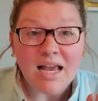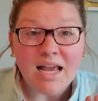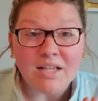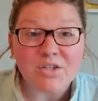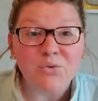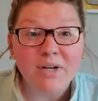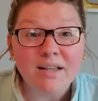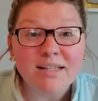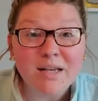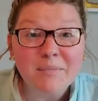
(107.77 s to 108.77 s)

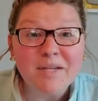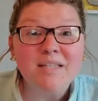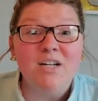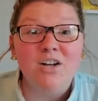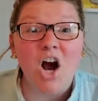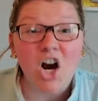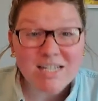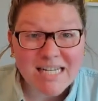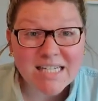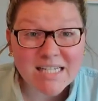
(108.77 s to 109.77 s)
Surrealism is an
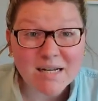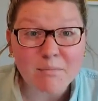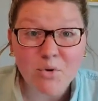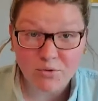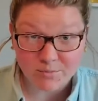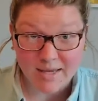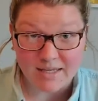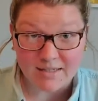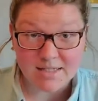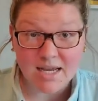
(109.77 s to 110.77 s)
artistic
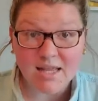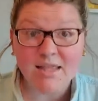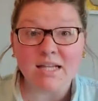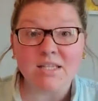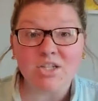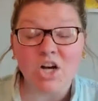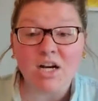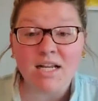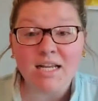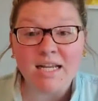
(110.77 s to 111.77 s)
movement that
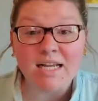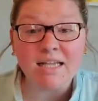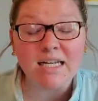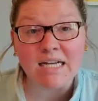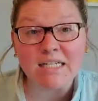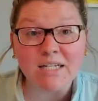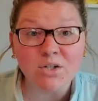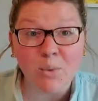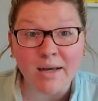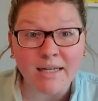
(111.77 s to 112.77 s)
started in the
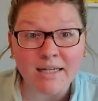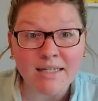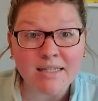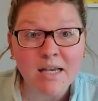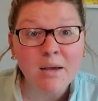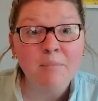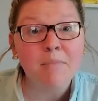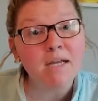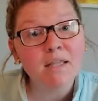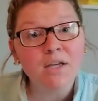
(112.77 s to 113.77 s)
1920s,
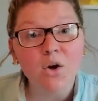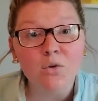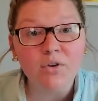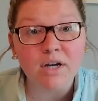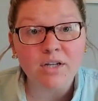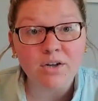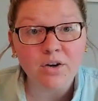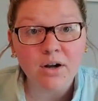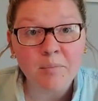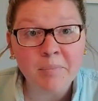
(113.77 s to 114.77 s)
mainly over in
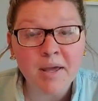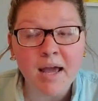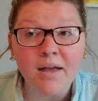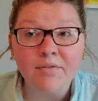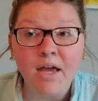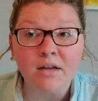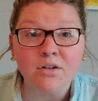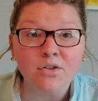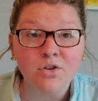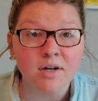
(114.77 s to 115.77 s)
Europe, and
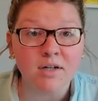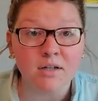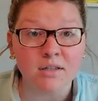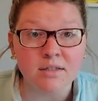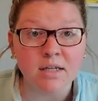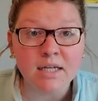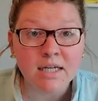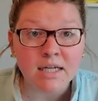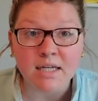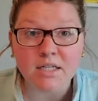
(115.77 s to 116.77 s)
then trickled
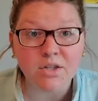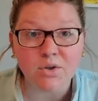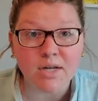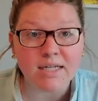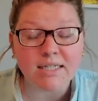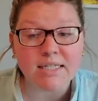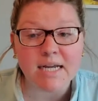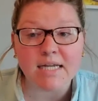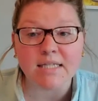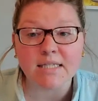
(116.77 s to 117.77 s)
into the United
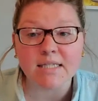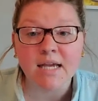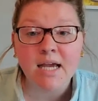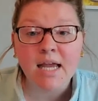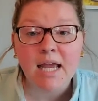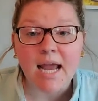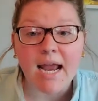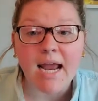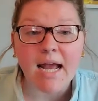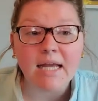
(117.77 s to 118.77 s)
States.
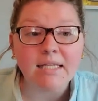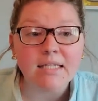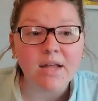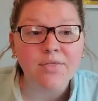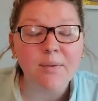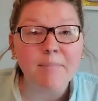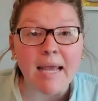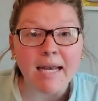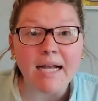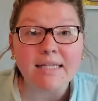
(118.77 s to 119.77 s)
And the
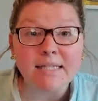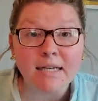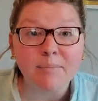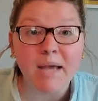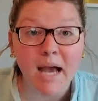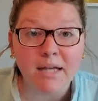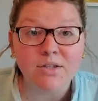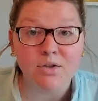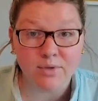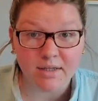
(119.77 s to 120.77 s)
main idea behind
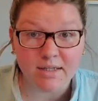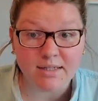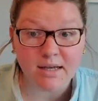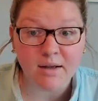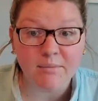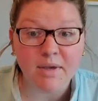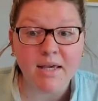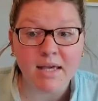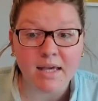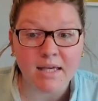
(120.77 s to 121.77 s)
surrealism
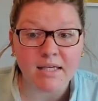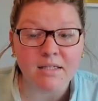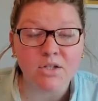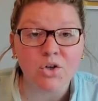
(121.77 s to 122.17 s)
is